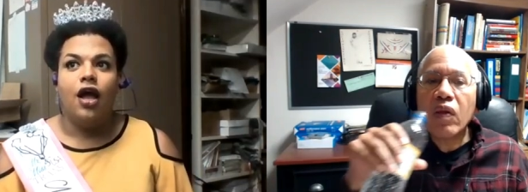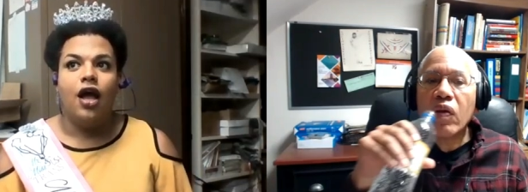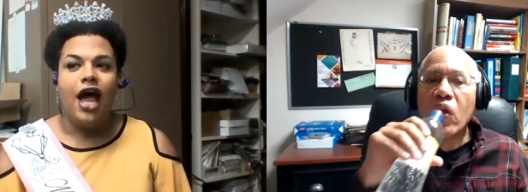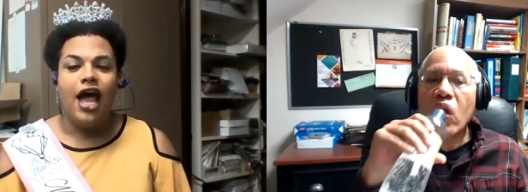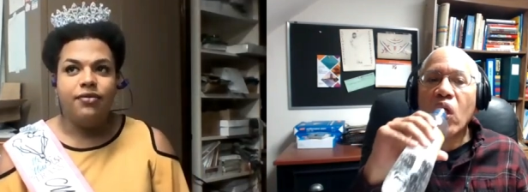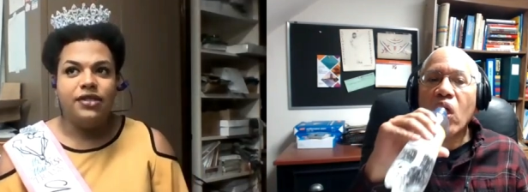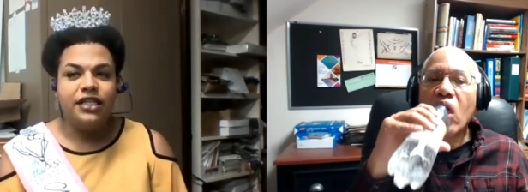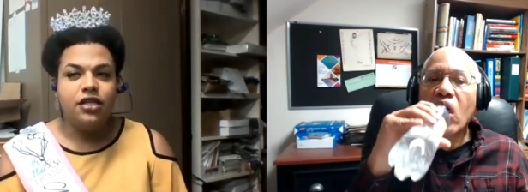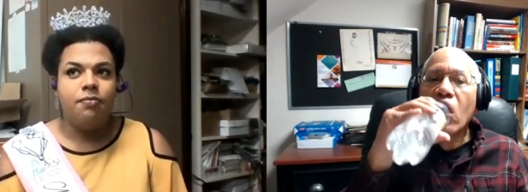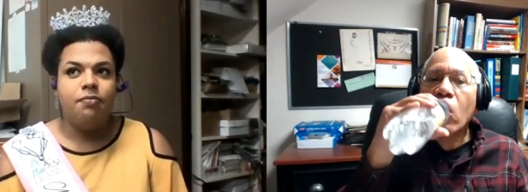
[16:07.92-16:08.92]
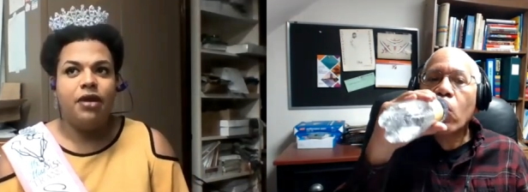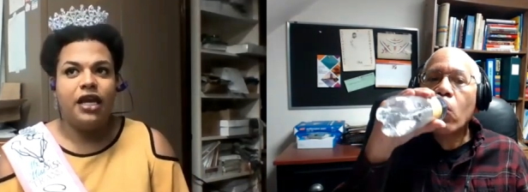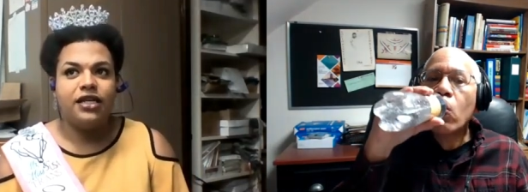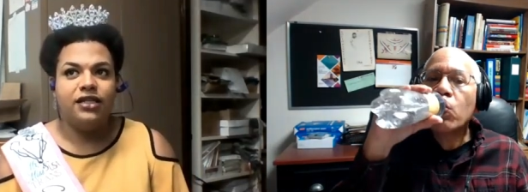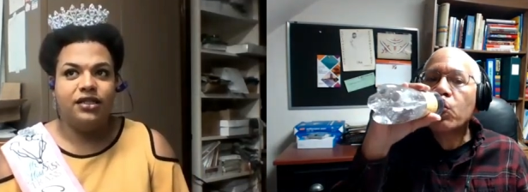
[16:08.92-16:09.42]
Speaker 1: I would say the
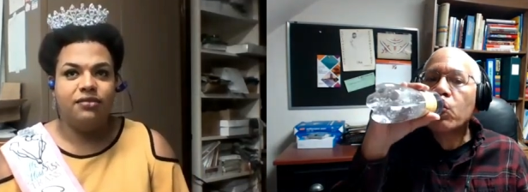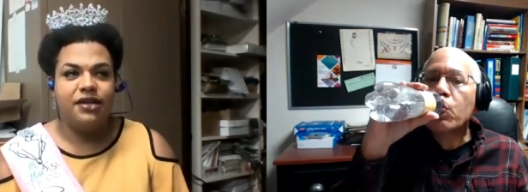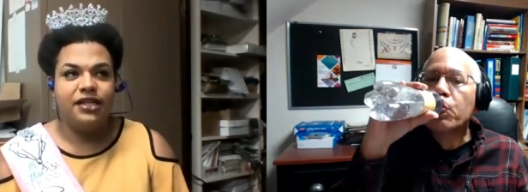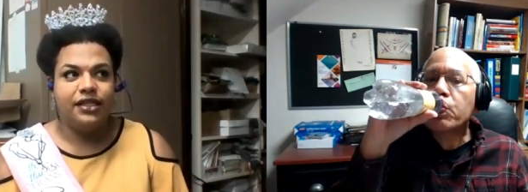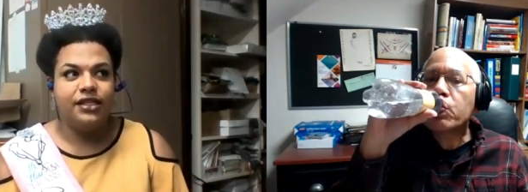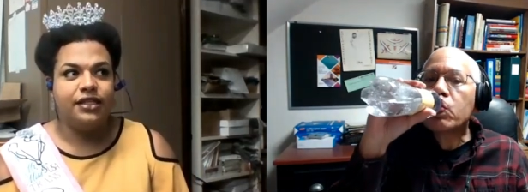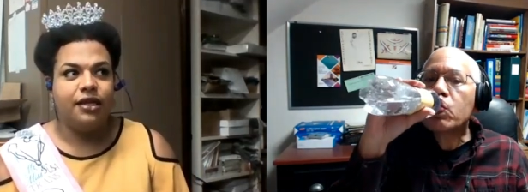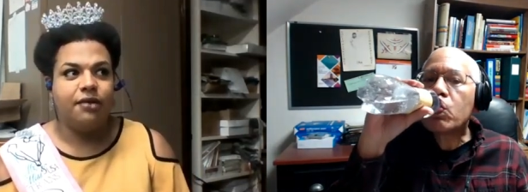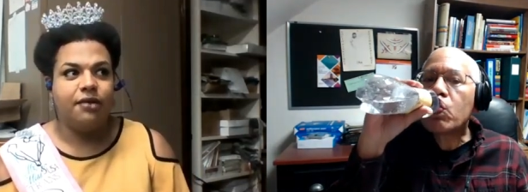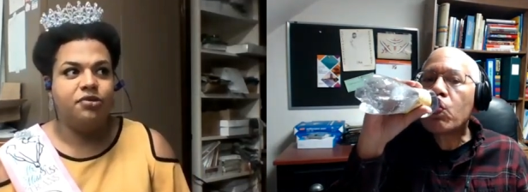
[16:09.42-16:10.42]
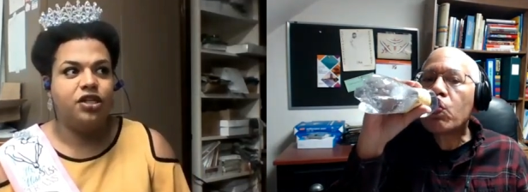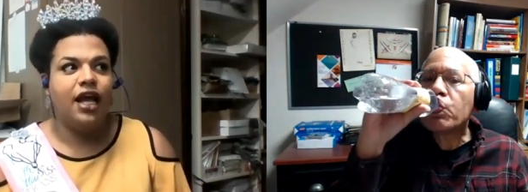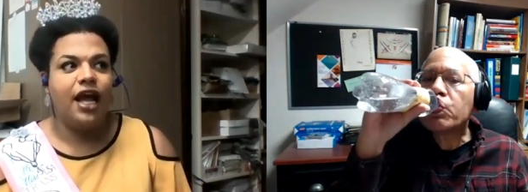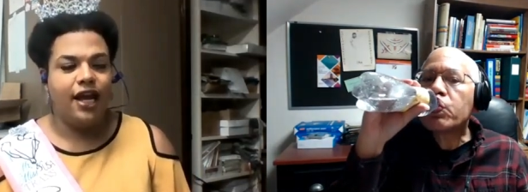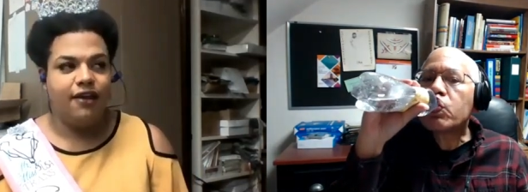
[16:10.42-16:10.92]
biggest misconception that
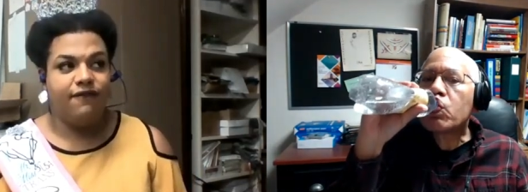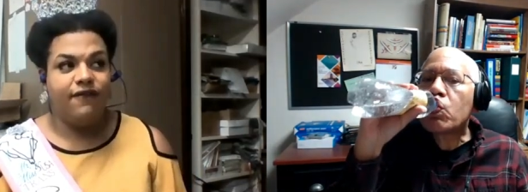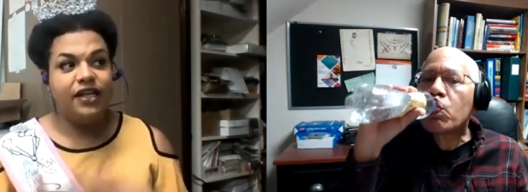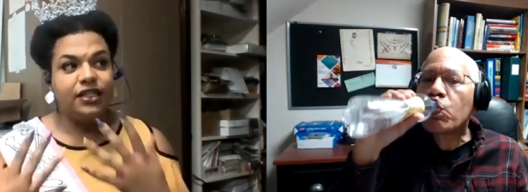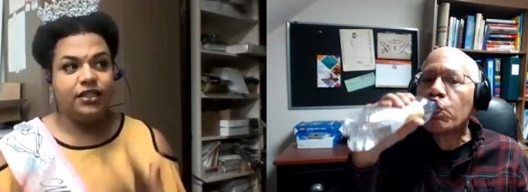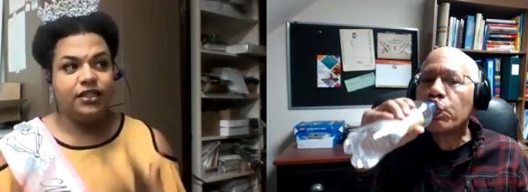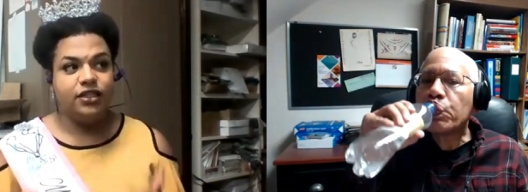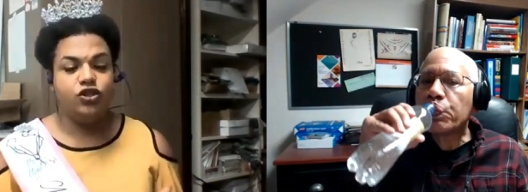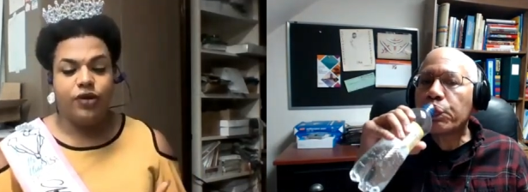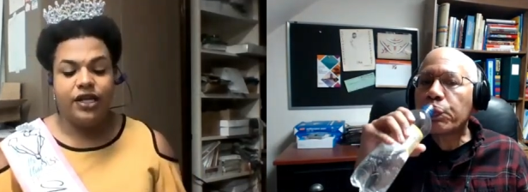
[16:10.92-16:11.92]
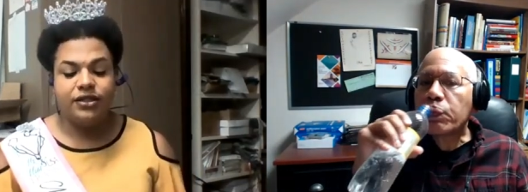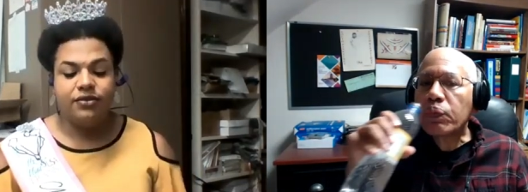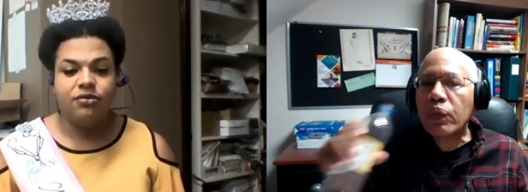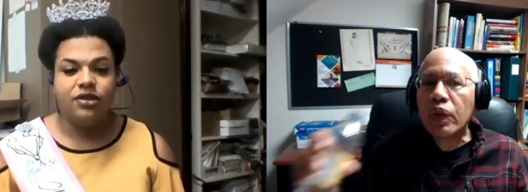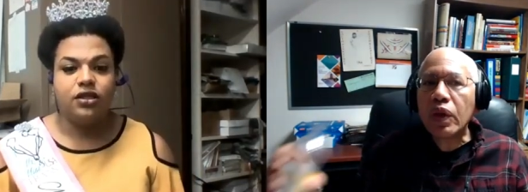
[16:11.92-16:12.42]
I face as a trans
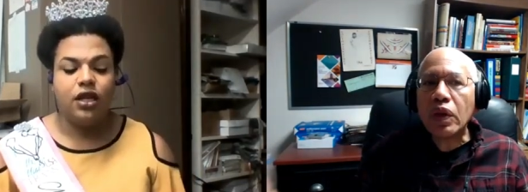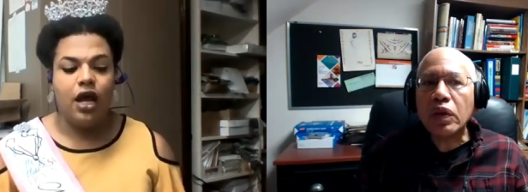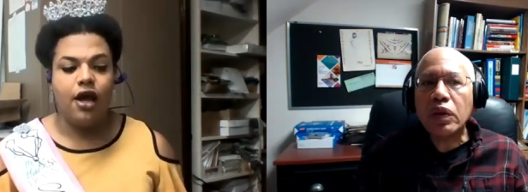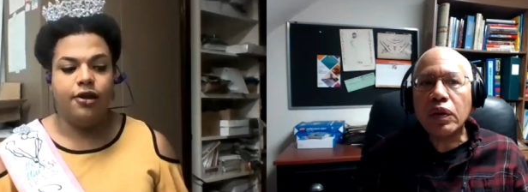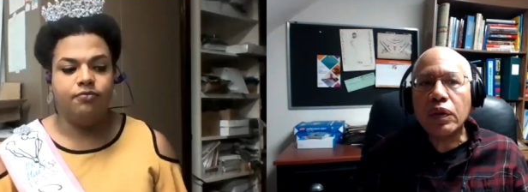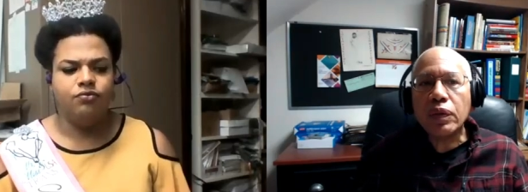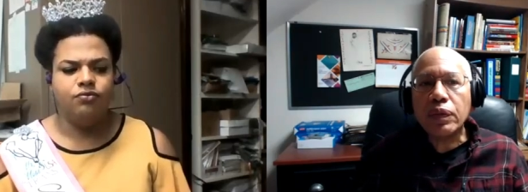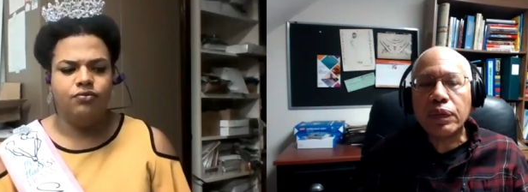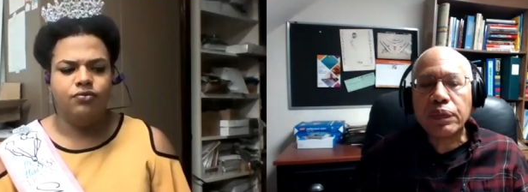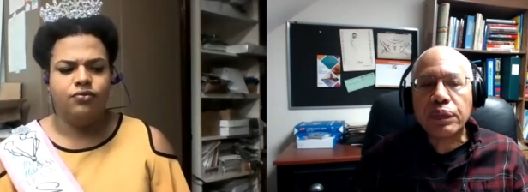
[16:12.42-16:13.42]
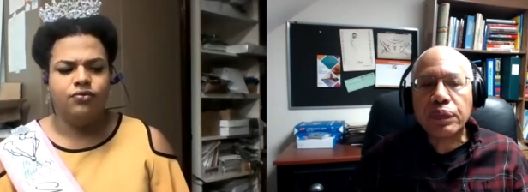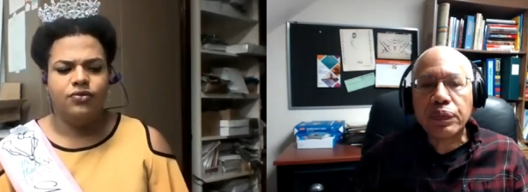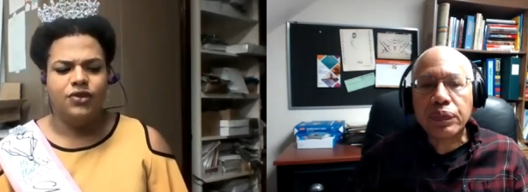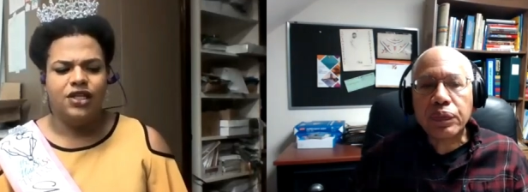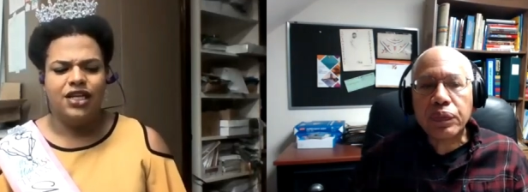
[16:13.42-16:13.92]
woman um,
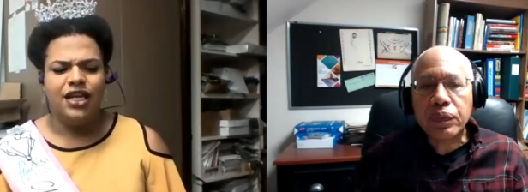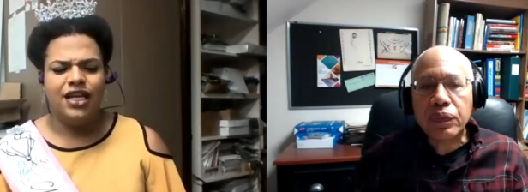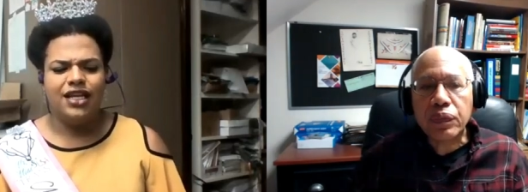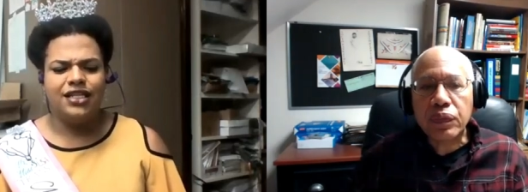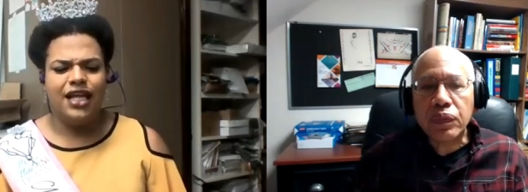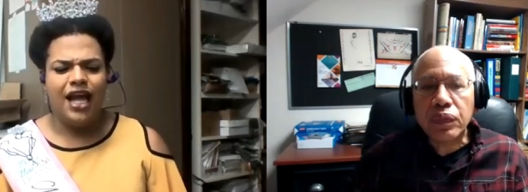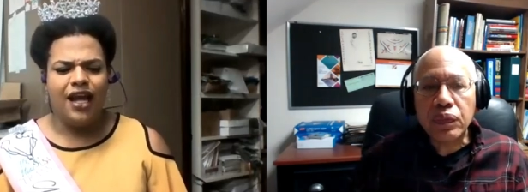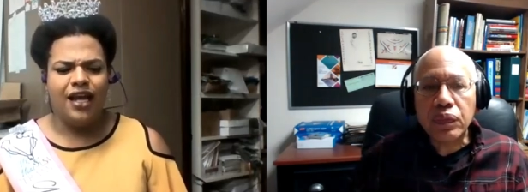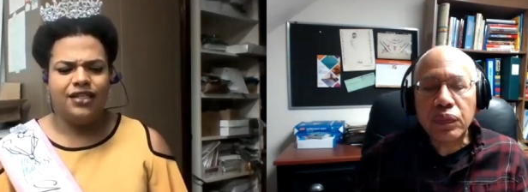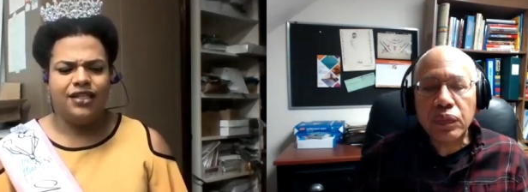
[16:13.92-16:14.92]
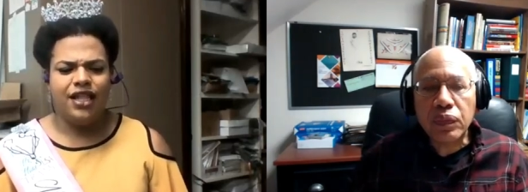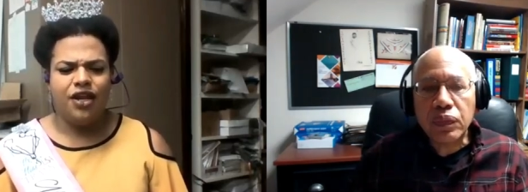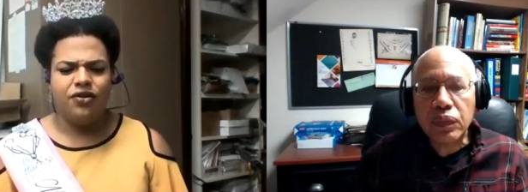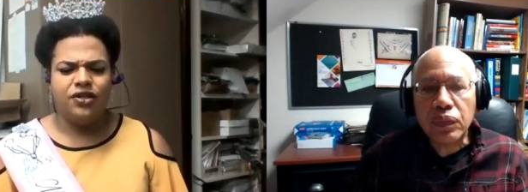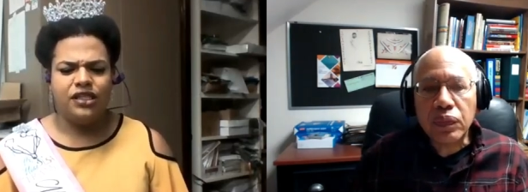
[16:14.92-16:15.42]
is that
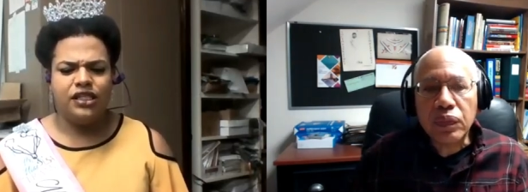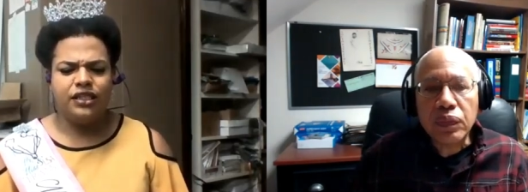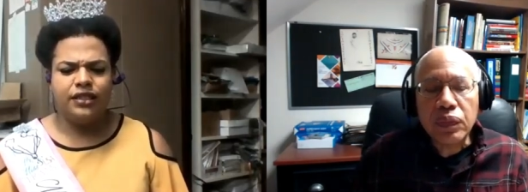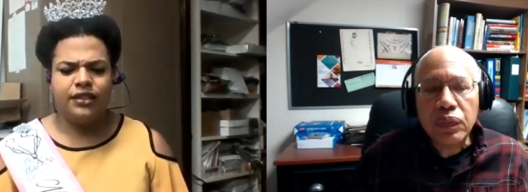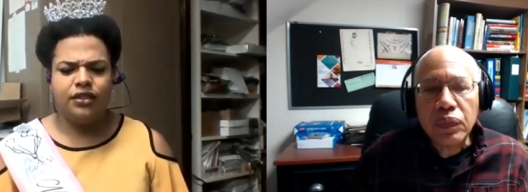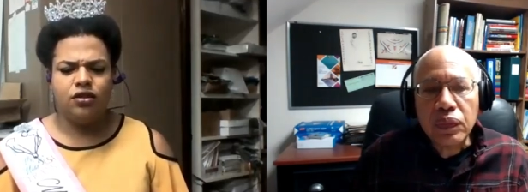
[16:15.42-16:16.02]
there's this